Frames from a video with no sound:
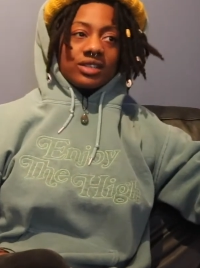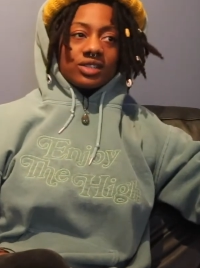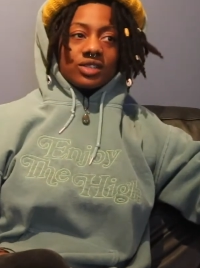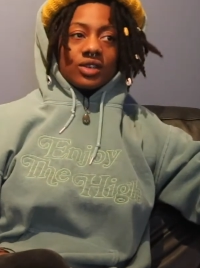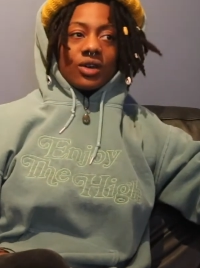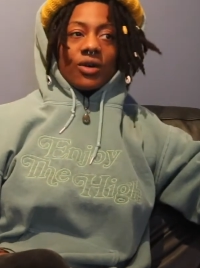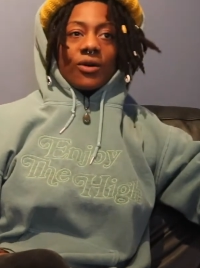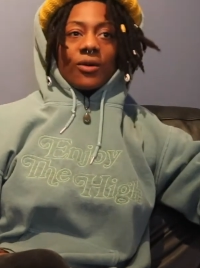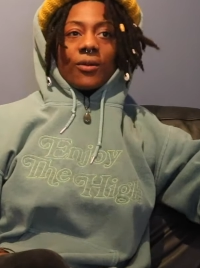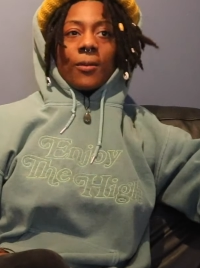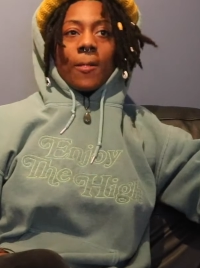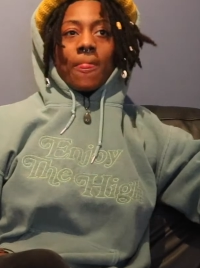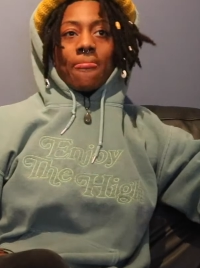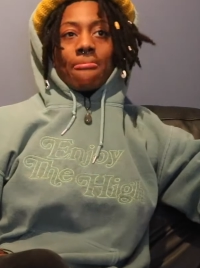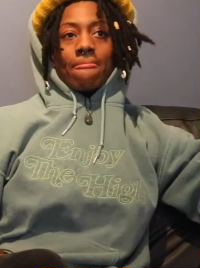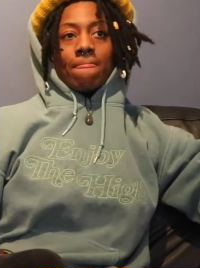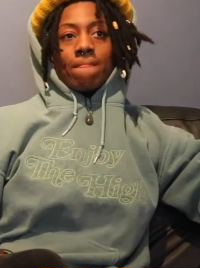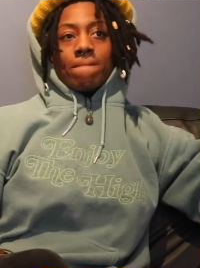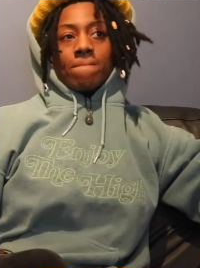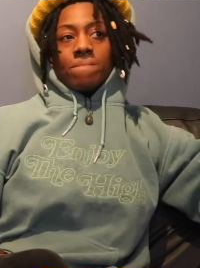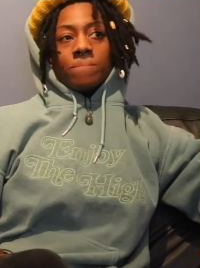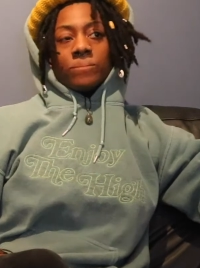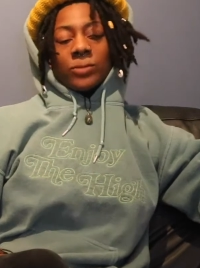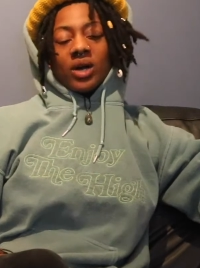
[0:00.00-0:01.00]
So
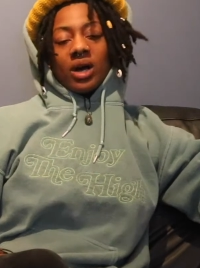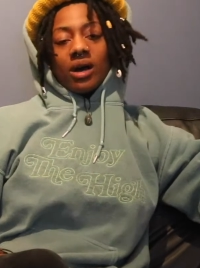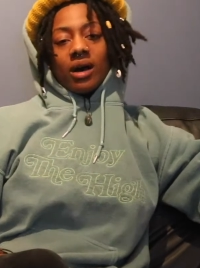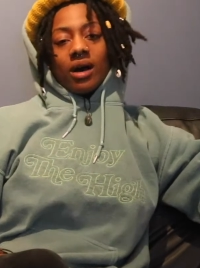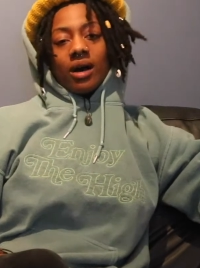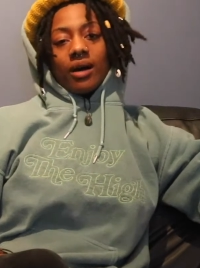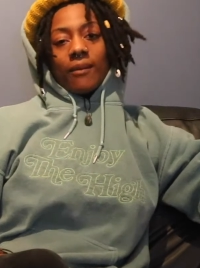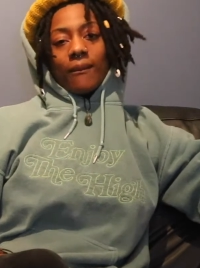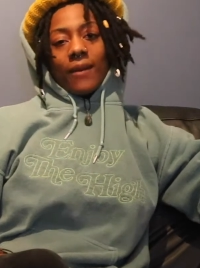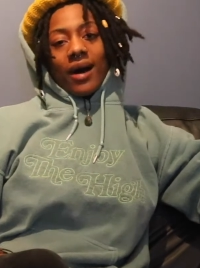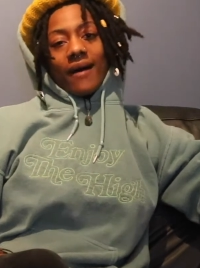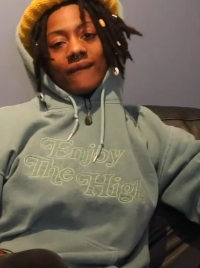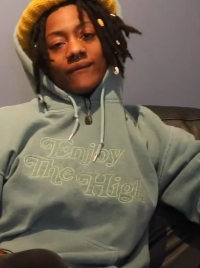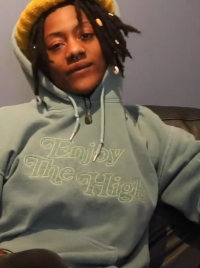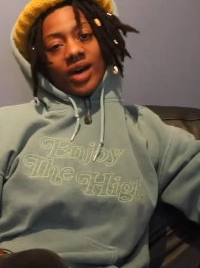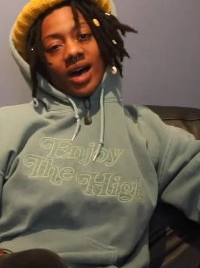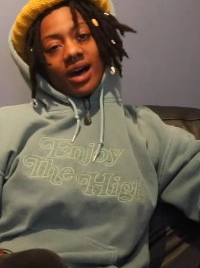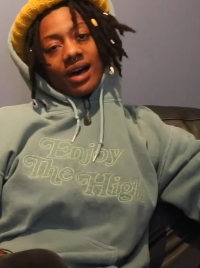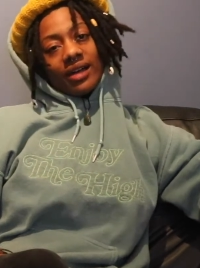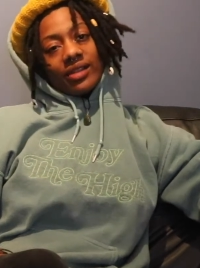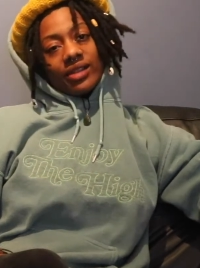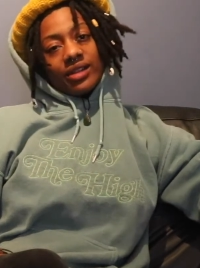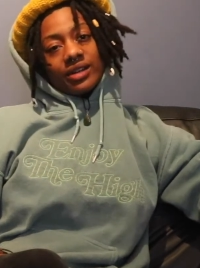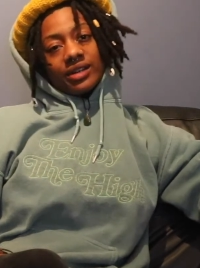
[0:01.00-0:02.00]
my
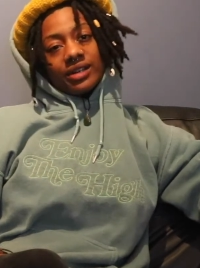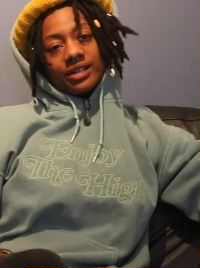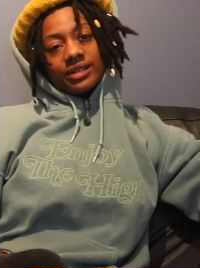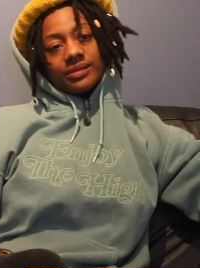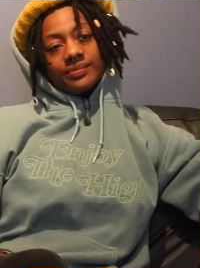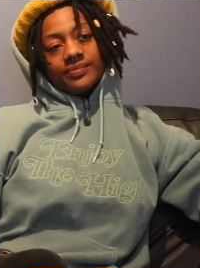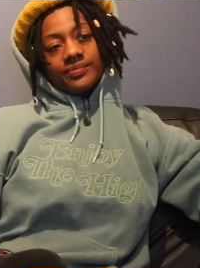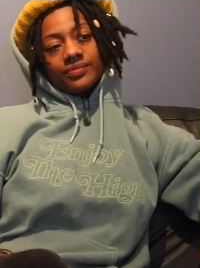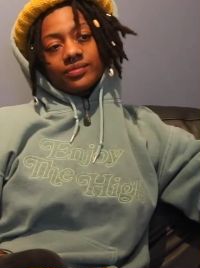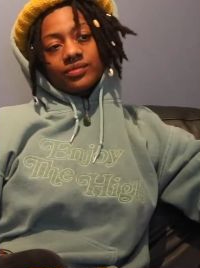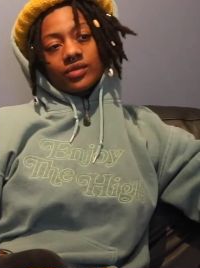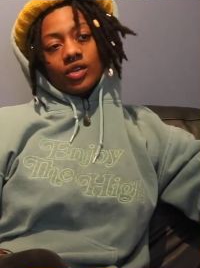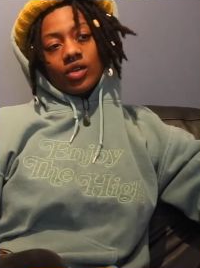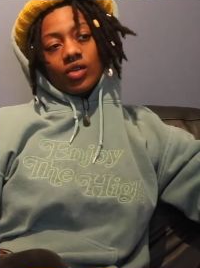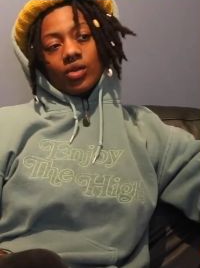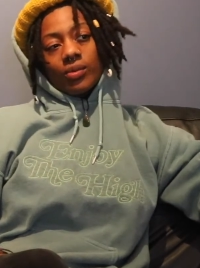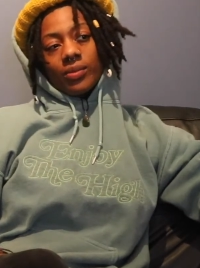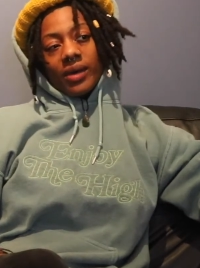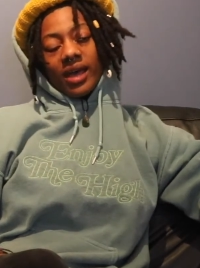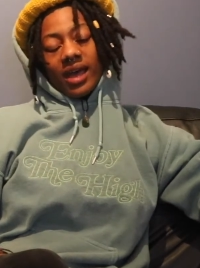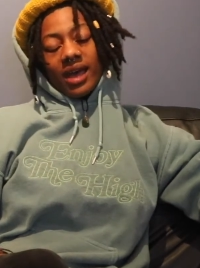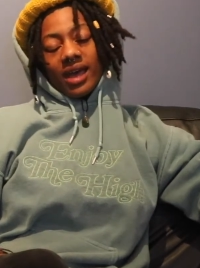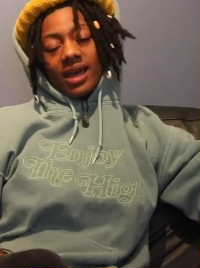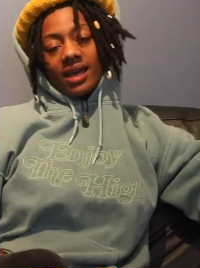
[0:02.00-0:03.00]
father, who
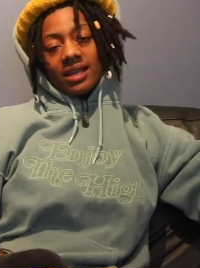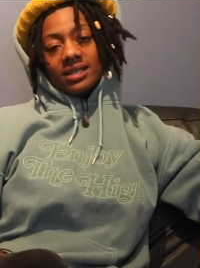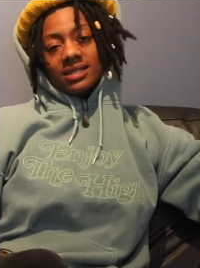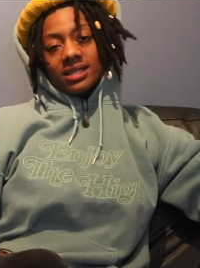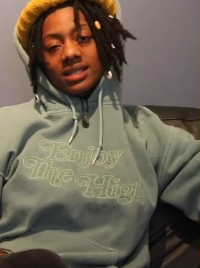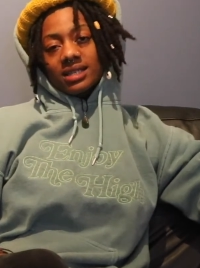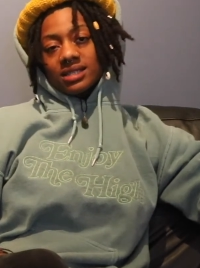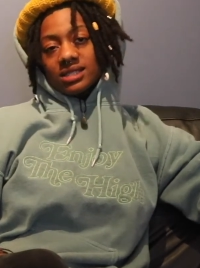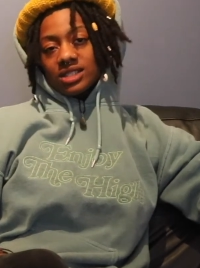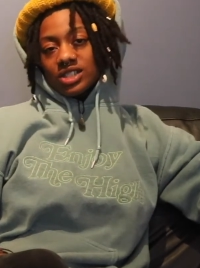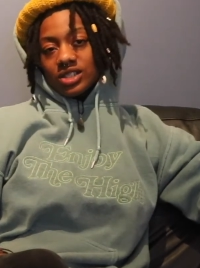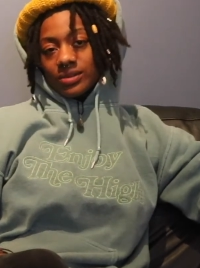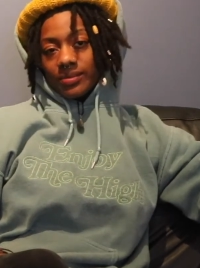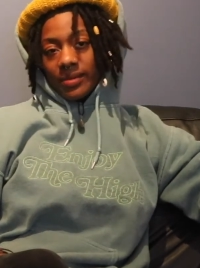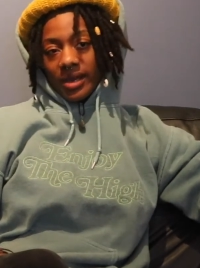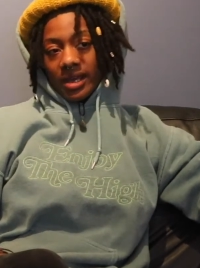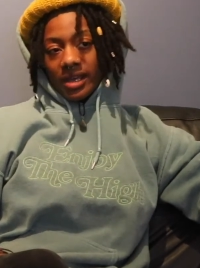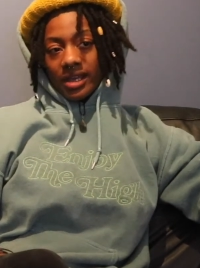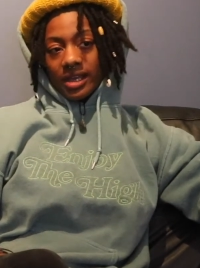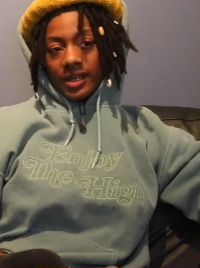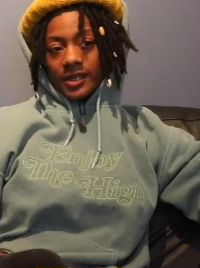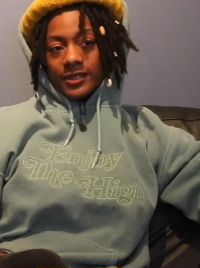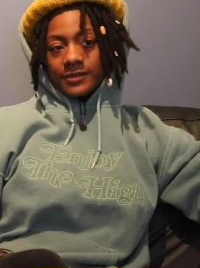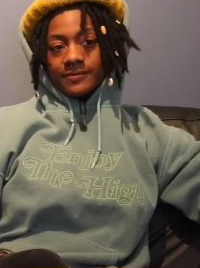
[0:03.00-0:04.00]
passed, he's
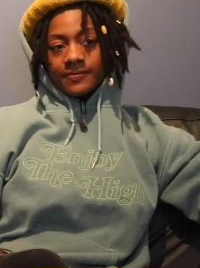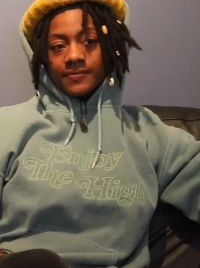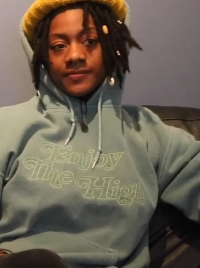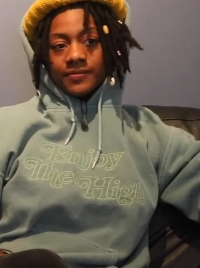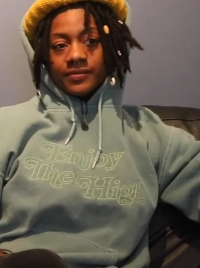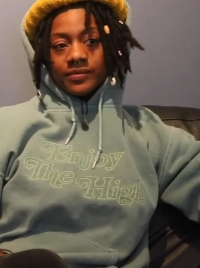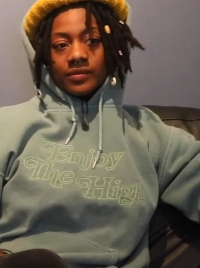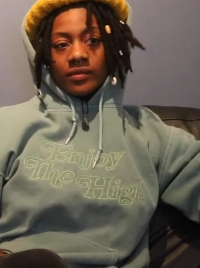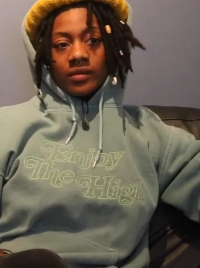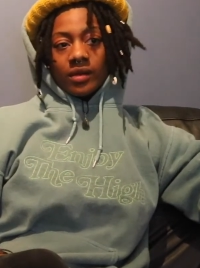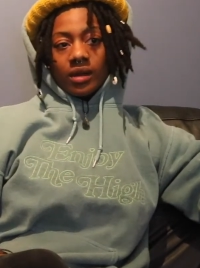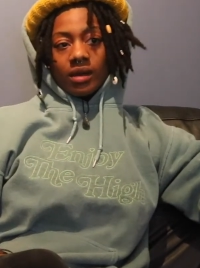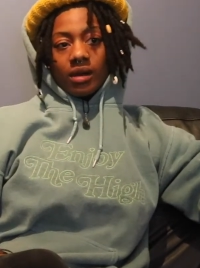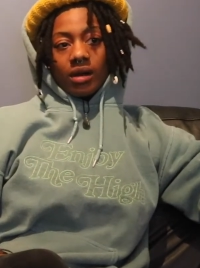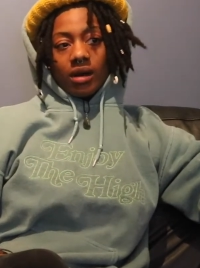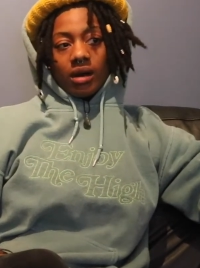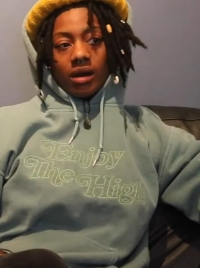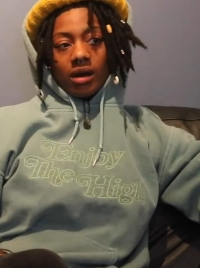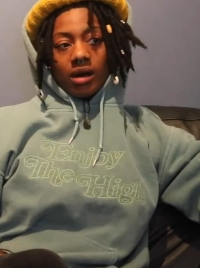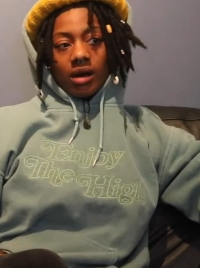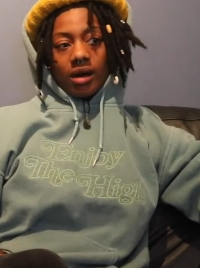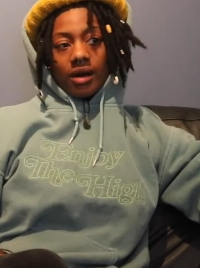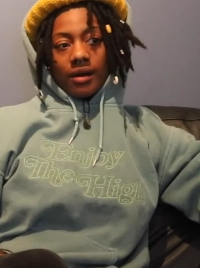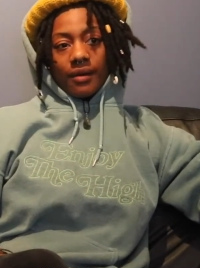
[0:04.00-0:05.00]
Jamaican,
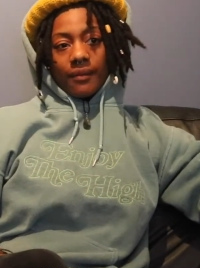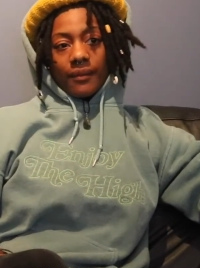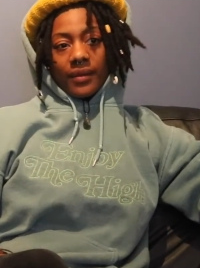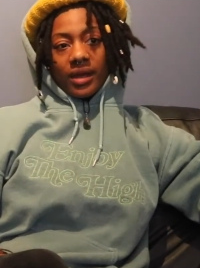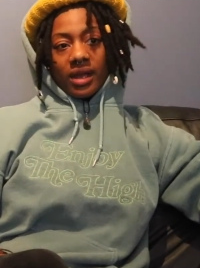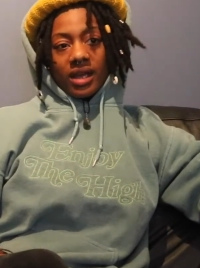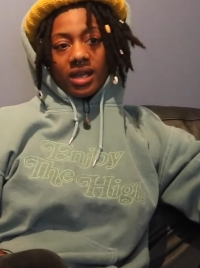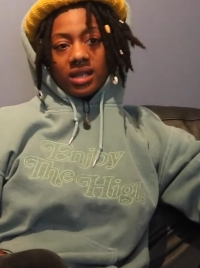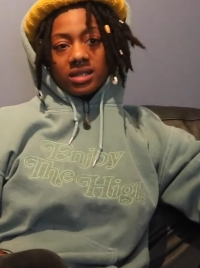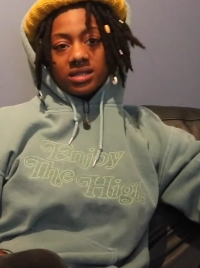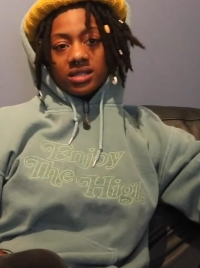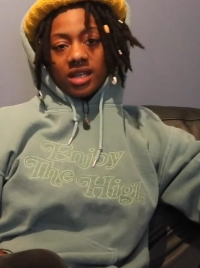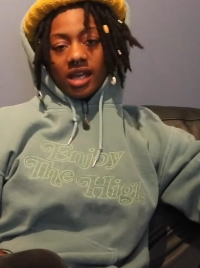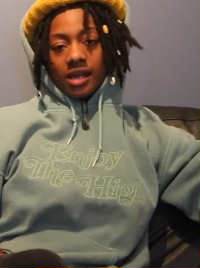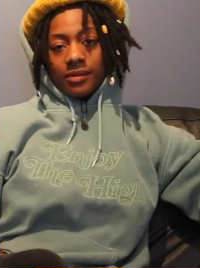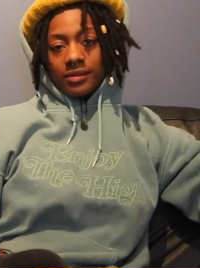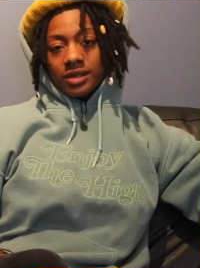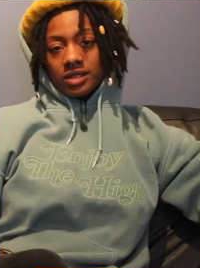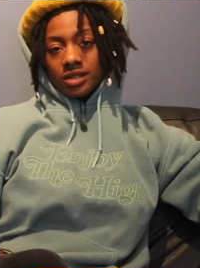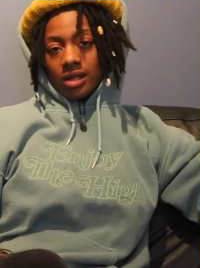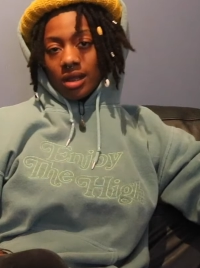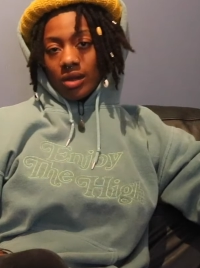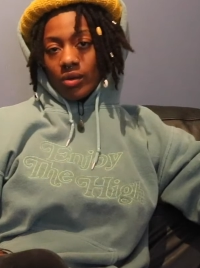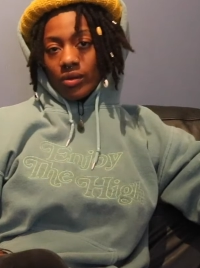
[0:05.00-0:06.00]
and his name
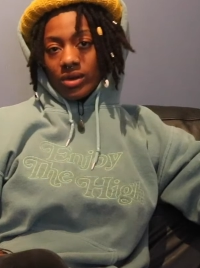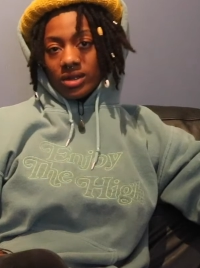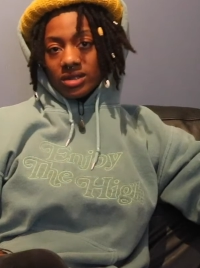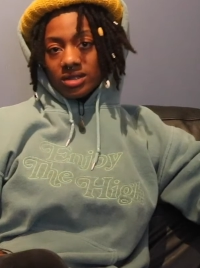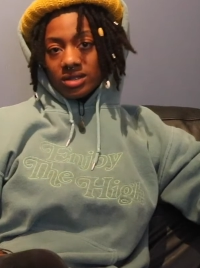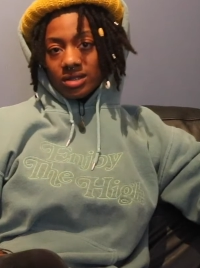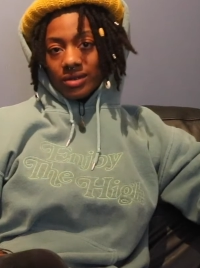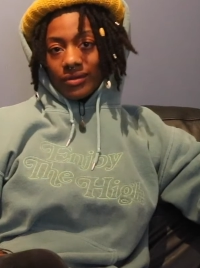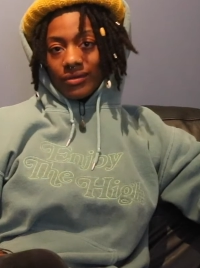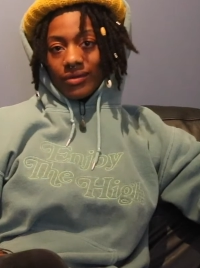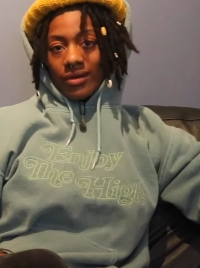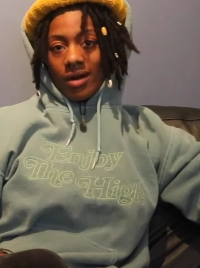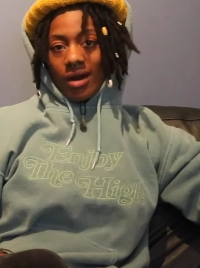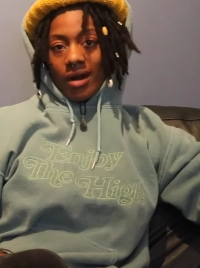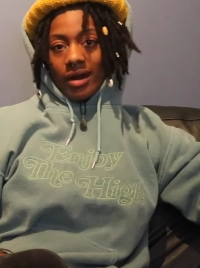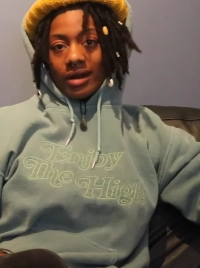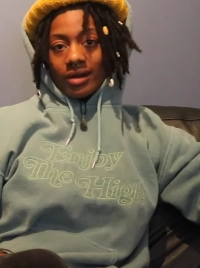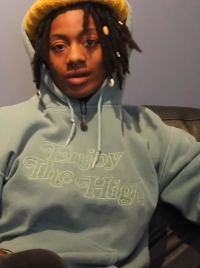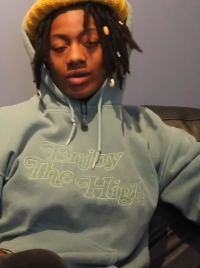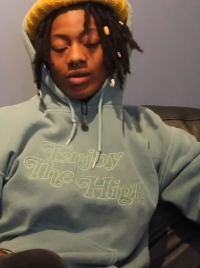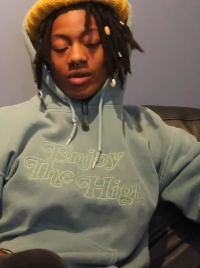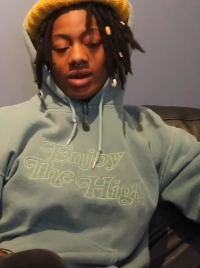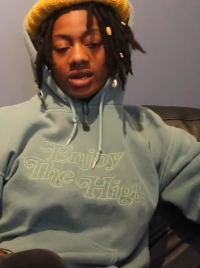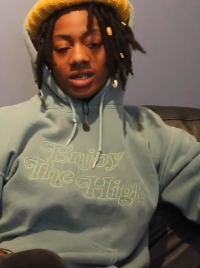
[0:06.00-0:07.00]
is Louis
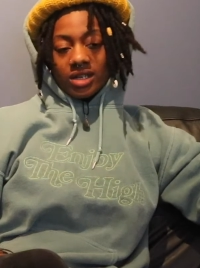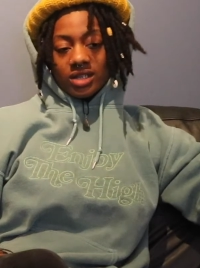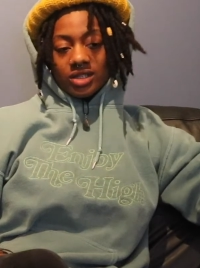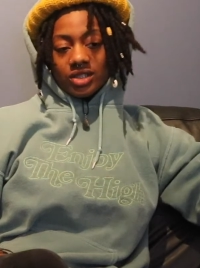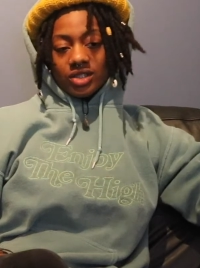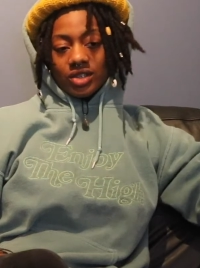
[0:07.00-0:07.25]
Tafari Gordon.